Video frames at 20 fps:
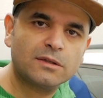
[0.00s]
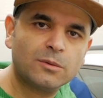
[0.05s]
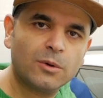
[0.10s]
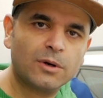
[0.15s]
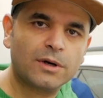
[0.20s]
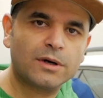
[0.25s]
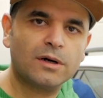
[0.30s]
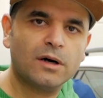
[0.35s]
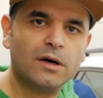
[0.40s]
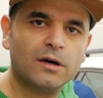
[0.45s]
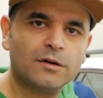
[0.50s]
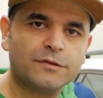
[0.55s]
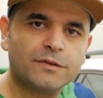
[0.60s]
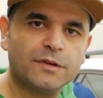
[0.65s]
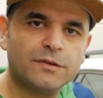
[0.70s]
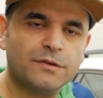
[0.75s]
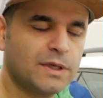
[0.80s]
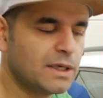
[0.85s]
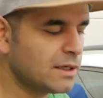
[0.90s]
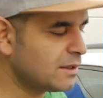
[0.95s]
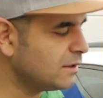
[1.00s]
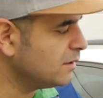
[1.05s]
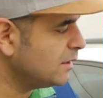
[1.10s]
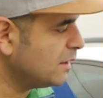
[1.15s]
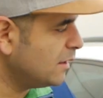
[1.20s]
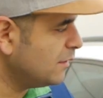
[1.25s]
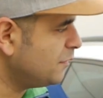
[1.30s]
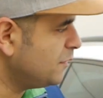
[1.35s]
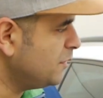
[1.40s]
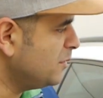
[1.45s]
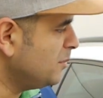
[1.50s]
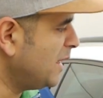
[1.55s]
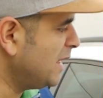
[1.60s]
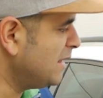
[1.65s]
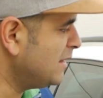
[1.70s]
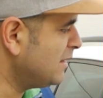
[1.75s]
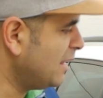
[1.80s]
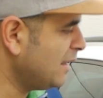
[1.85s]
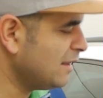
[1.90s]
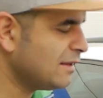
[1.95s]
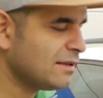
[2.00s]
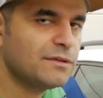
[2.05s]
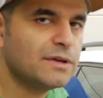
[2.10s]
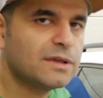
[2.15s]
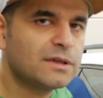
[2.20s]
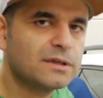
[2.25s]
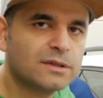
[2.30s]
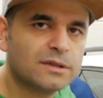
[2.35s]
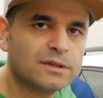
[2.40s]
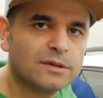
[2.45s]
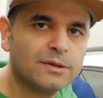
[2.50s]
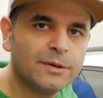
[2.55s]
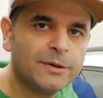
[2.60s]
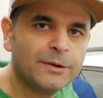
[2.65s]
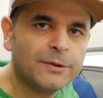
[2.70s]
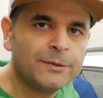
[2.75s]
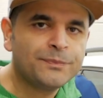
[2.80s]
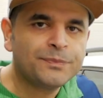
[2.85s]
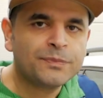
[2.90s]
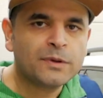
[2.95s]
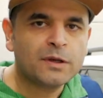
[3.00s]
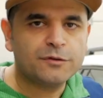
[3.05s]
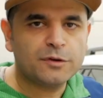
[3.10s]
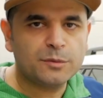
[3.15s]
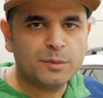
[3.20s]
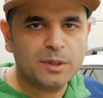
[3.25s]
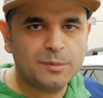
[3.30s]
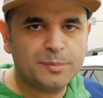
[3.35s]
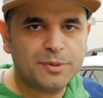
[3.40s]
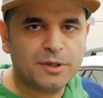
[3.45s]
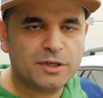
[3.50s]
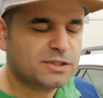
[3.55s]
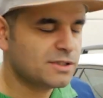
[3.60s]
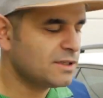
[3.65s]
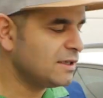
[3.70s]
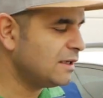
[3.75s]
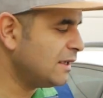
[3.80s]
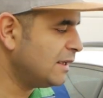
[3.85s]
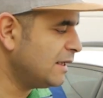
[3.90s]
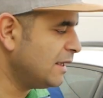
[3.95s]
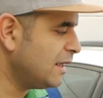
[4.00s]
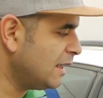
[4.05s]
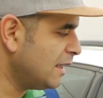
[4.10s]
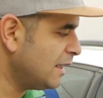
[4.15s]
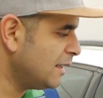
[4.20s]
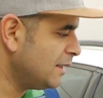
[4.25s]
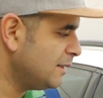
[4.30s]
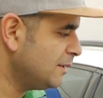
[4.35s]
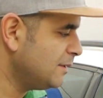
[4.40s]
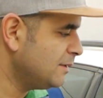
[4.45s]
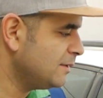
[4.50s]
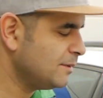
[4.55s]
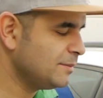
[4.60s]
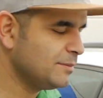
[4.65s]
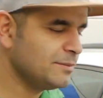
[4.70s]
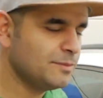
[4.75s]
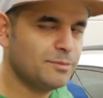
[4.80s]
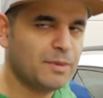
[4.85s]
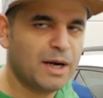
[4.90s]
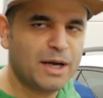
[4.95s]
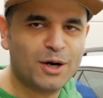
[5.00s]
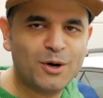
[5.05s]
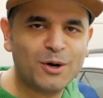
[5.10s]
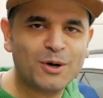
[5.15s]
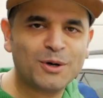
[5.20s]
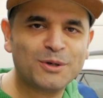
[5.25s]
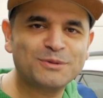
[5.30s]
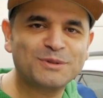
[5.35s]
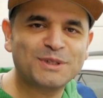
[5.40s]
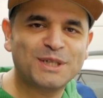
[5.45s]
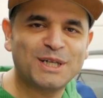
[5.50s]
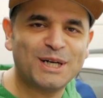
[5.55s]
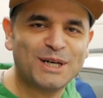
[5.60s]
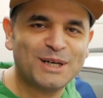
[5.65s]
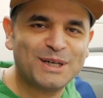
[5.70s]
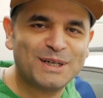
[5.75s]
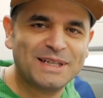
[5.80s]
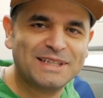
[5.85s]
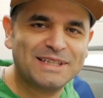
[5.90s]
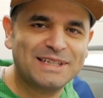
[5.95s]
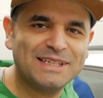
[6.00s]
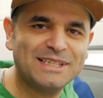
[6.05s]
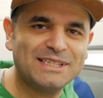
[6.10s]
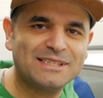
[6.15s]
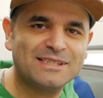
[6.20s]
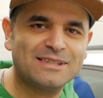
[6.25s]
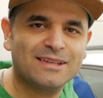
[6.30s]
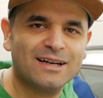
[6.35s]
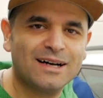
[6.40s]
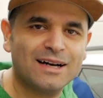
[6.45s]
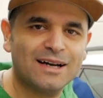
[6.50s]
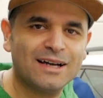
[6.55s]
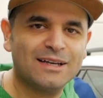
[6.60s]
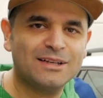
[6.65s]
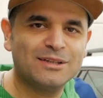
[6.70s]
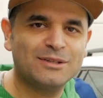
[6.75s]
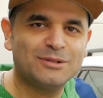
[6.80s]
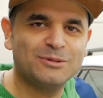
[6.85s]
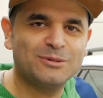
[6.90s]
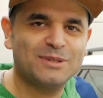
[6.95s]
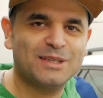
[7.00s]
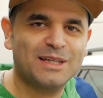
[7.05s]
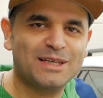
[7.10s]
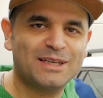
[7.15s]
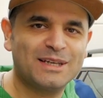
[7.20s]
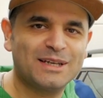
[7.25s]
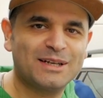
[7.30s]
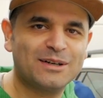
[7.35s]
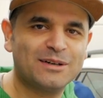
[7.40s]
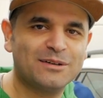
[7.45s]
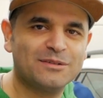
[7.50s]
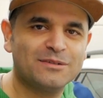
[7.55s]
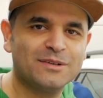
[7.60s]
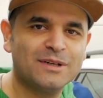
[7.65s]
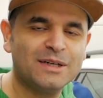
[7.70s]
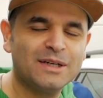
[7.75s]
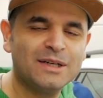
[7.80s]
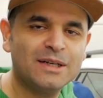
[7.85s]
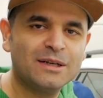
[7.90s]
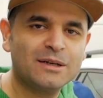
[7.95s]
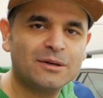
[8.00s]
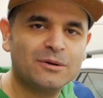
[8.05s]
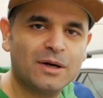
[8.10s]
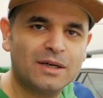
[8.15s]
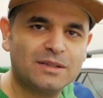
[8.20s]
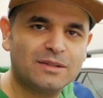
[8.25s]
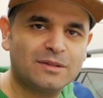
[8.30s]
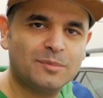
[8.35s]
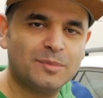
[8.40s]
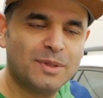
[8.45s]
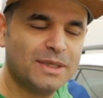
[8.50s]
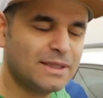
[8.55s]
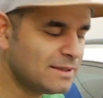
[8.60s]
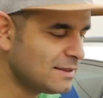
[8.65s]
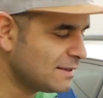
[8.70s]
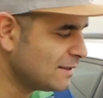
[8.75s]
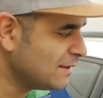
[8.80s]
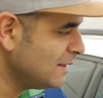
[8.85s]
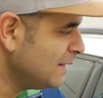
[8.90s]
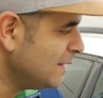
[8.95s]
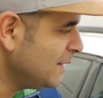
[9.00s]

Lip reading: the water off the vehicle if you maintain the vehicle. For me personally, my own car at least, I do take care of quite a bit.